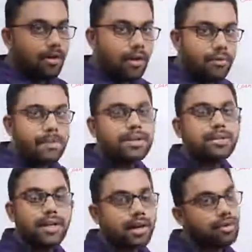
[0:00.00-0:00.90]
personal
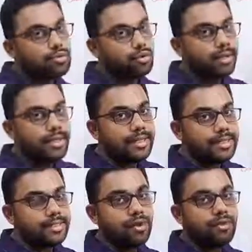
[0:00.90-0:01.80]
account, so it is
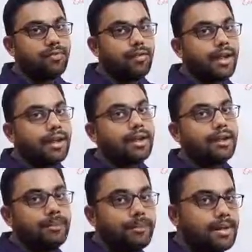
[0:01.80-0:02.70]
not fallen under
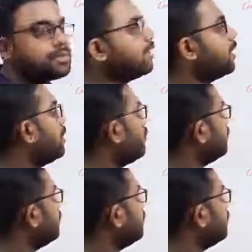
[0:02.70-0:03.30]
personal account.